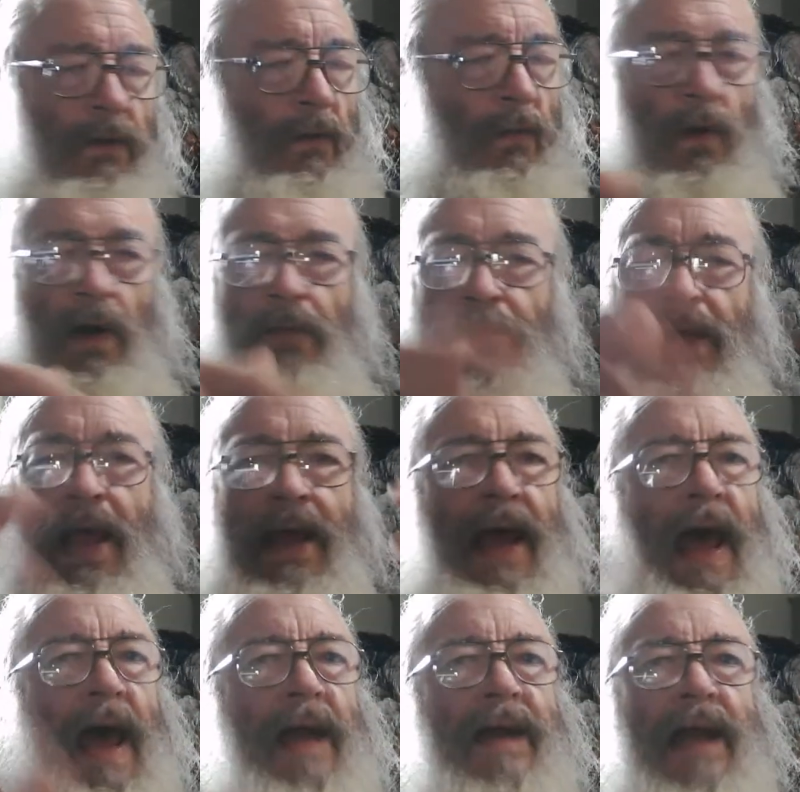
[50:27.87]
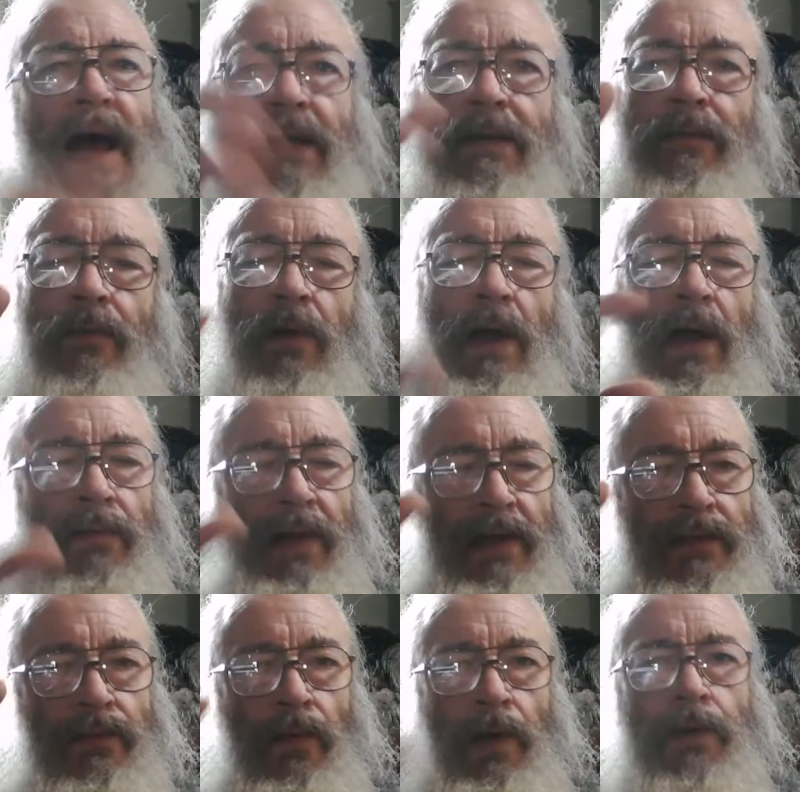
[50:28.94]
Wherever that cat knocked him around,
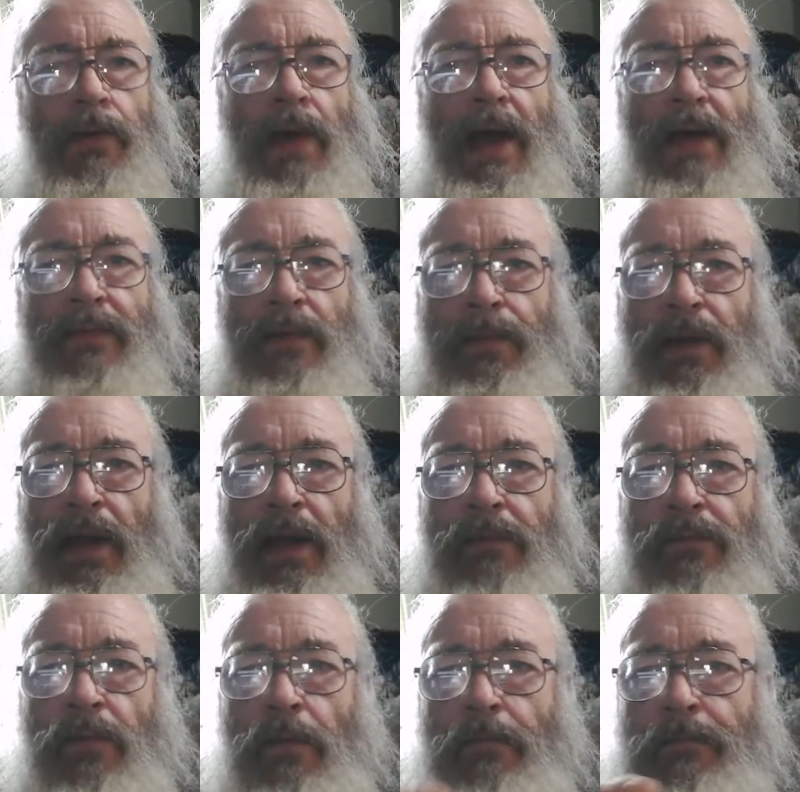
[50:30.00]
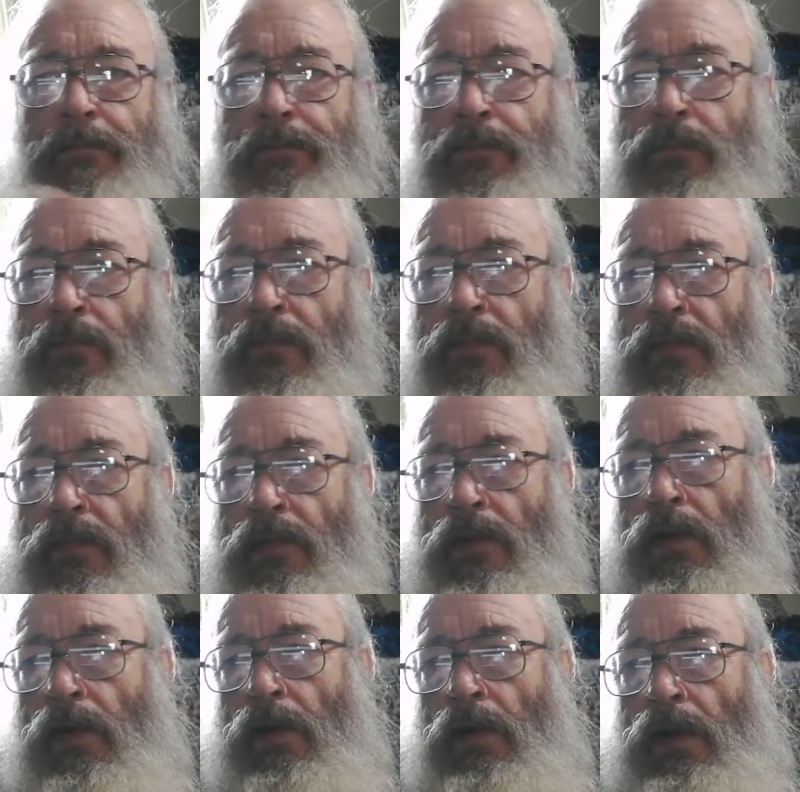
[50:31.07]
that's where you have to play from.
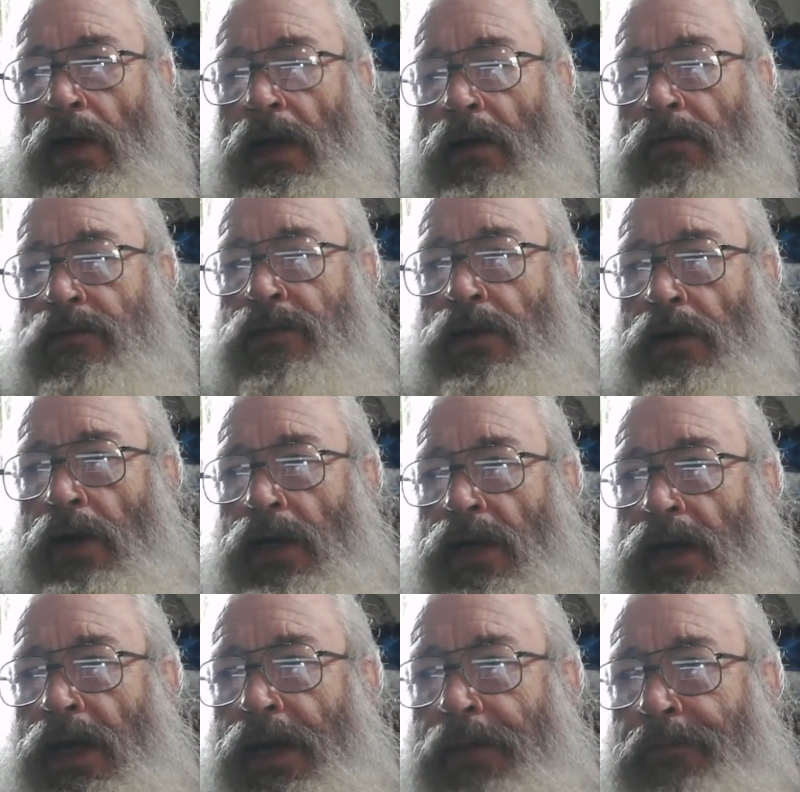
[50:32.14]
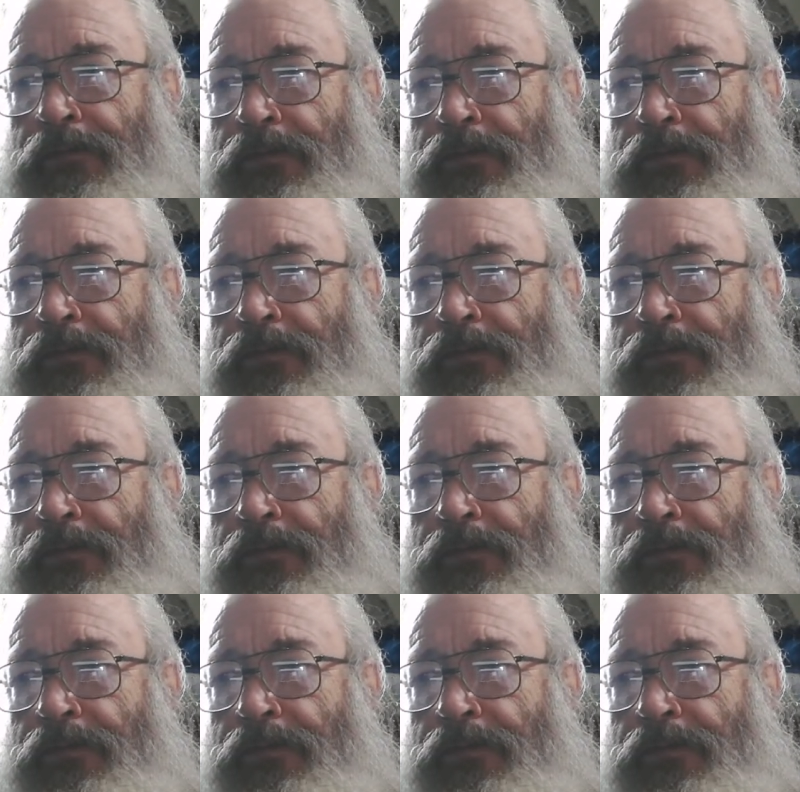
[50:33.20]
Yeah, it was a great game.